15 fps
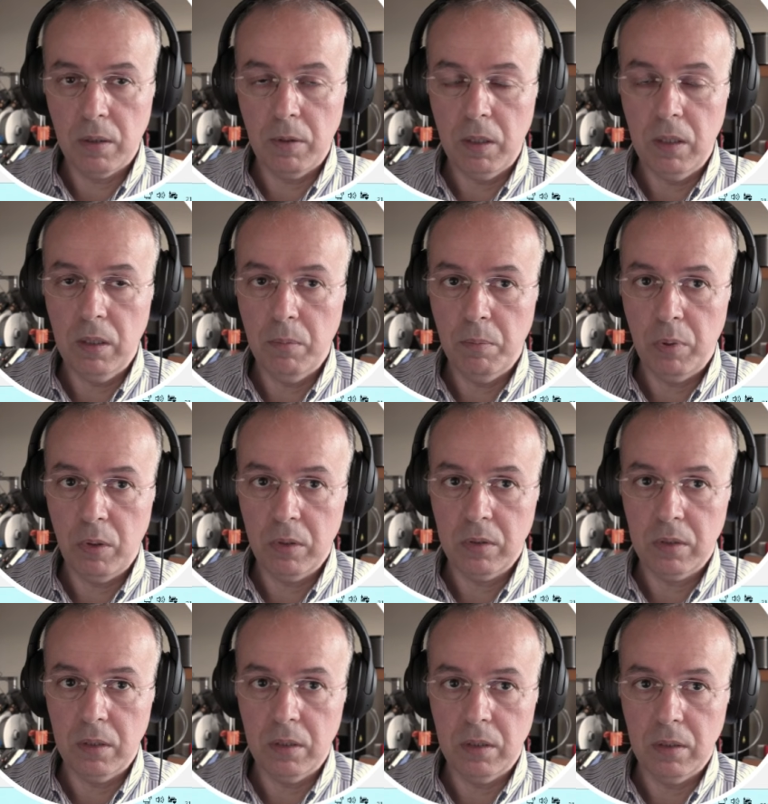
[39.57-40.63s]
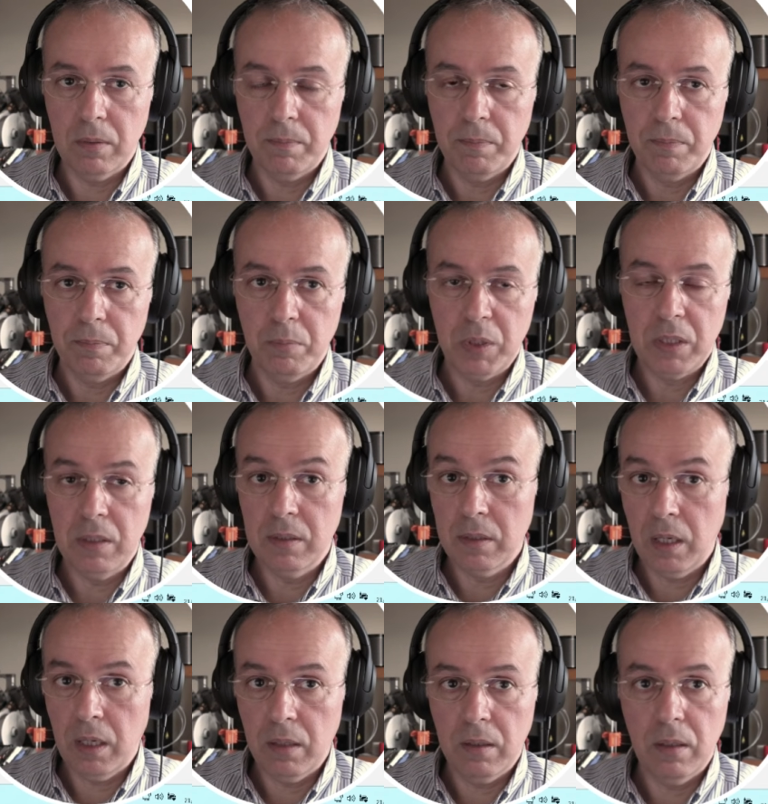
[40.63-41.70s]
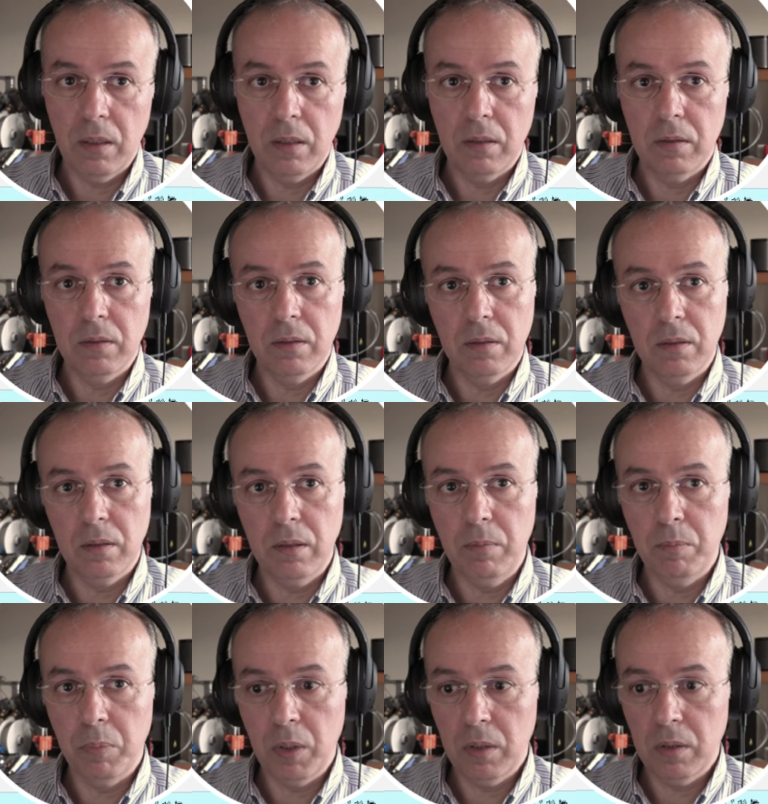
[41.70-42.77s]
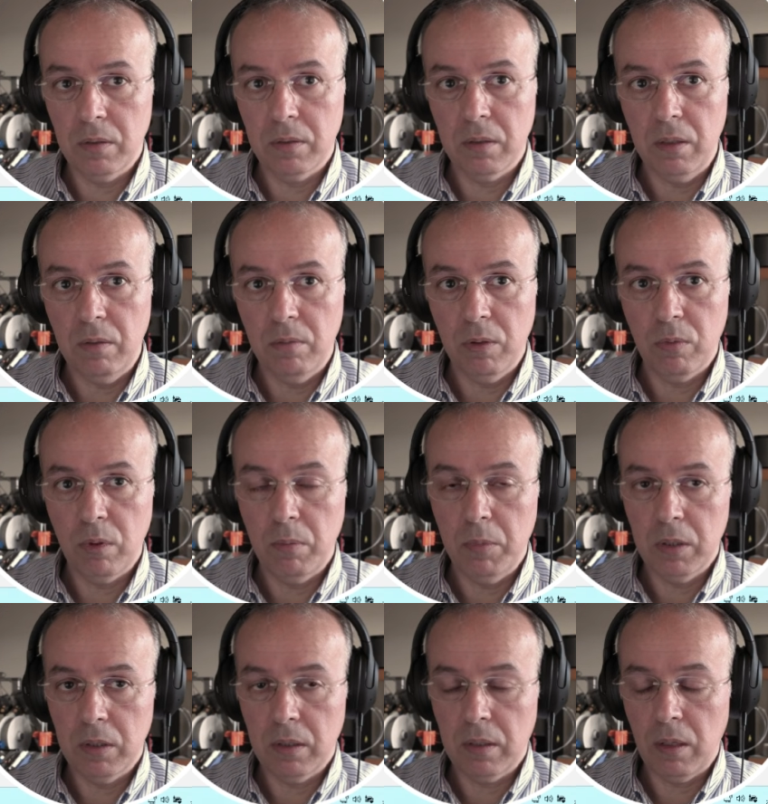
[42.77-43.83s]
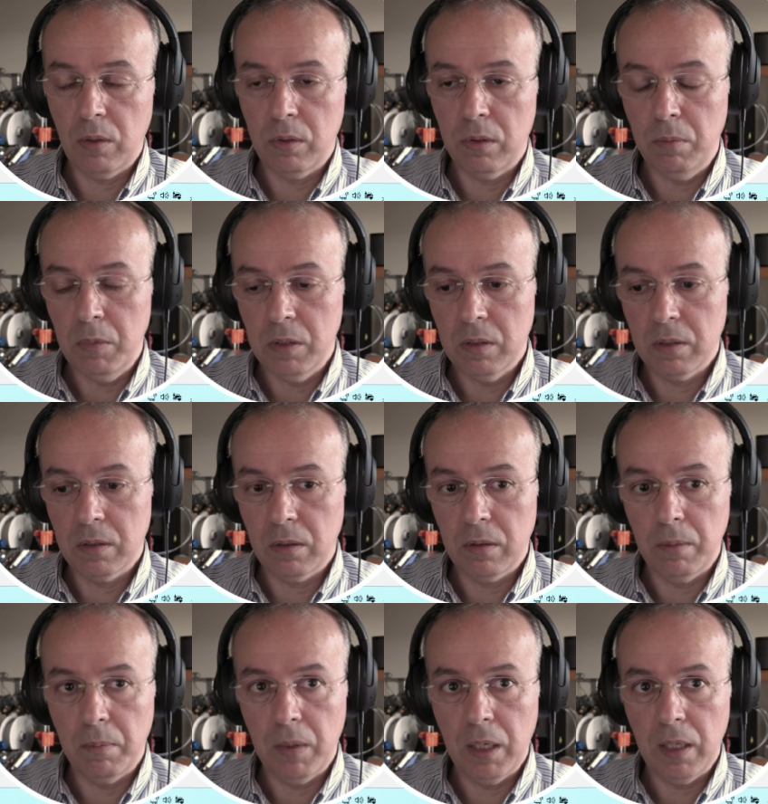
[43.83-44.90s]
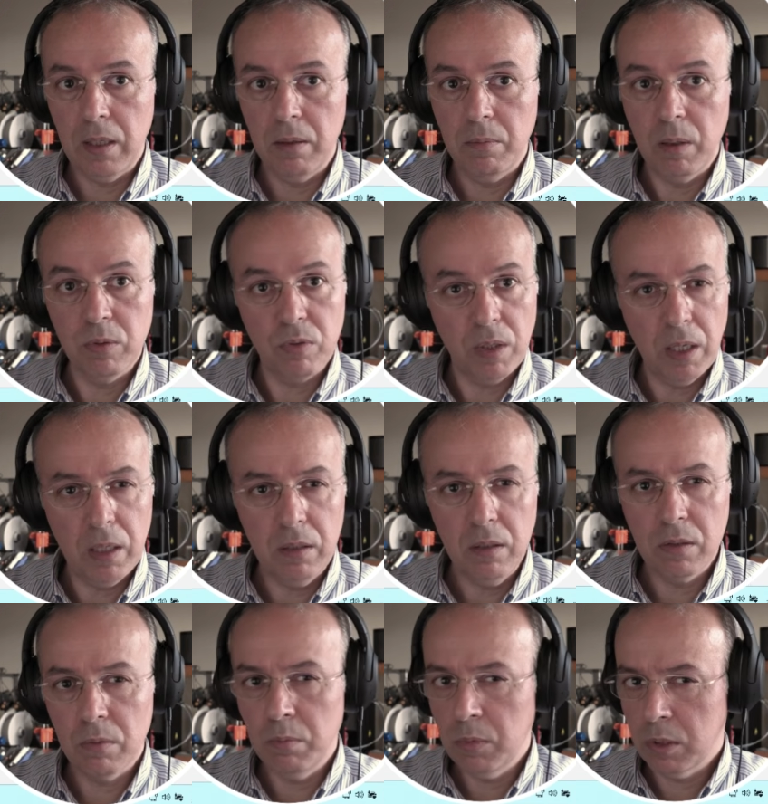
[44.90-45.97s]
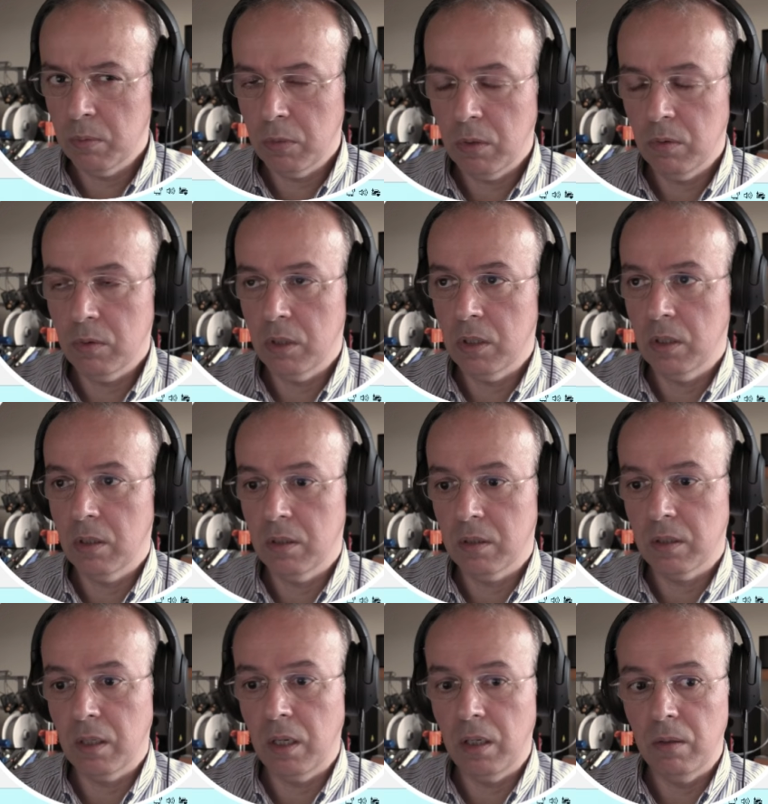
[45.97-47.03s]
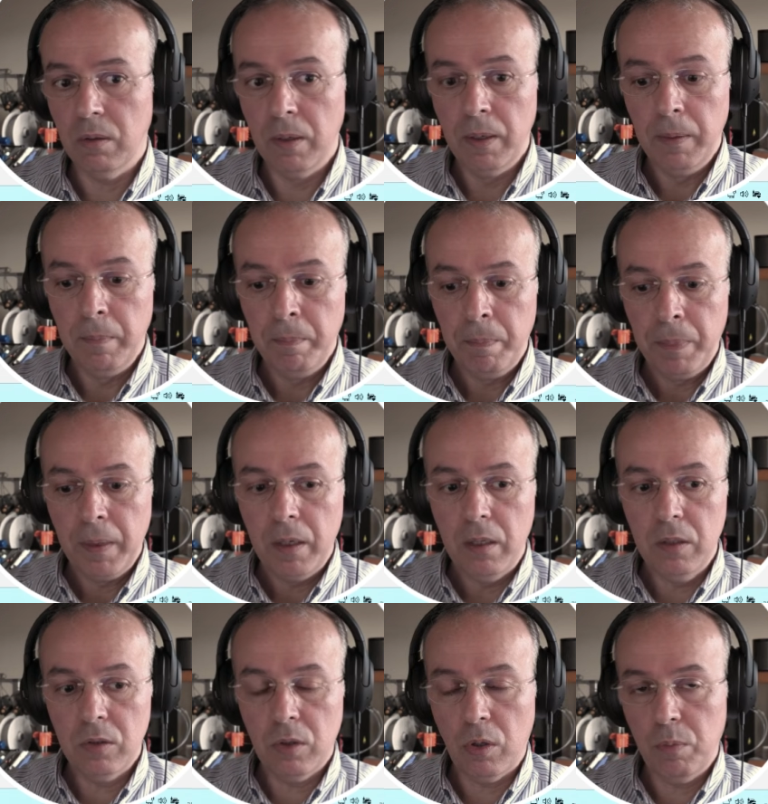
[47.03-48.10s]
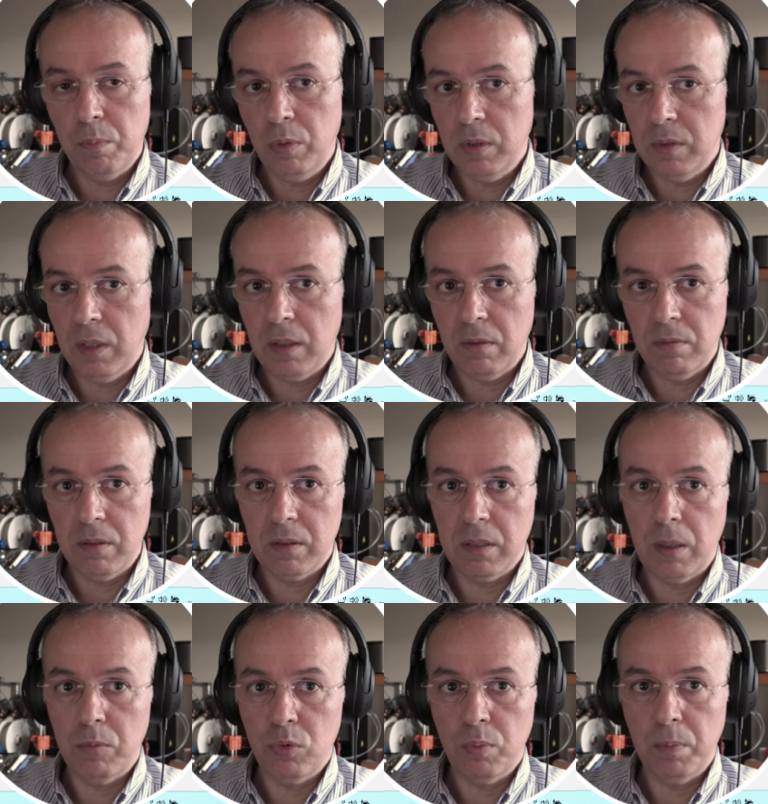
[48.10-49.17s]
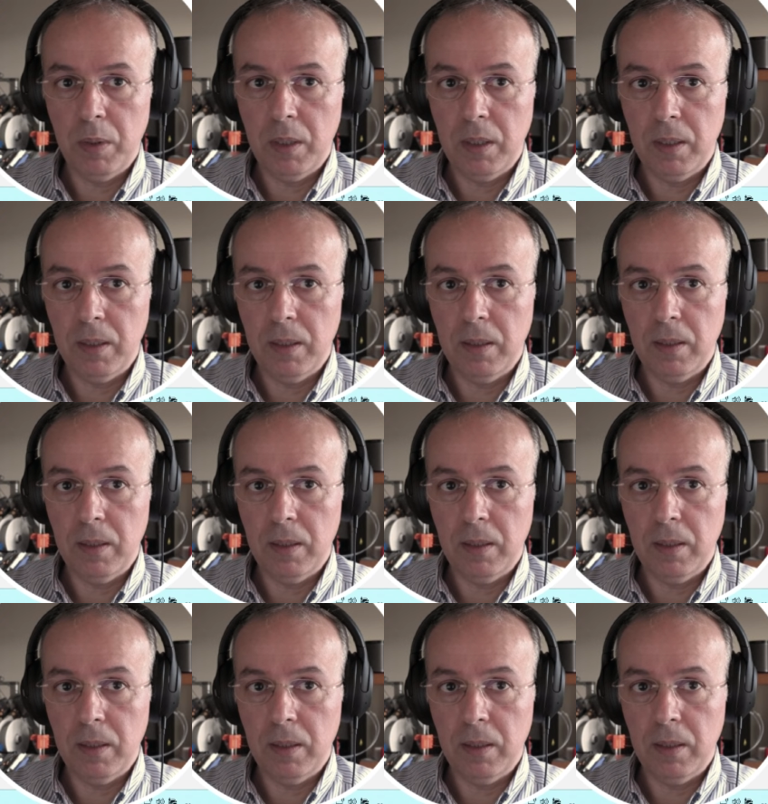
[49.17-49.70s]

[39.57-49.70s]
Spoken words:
Only then will we move on to some explanations. I won't fully model this example. Instead, I'll explain how you can take a model like this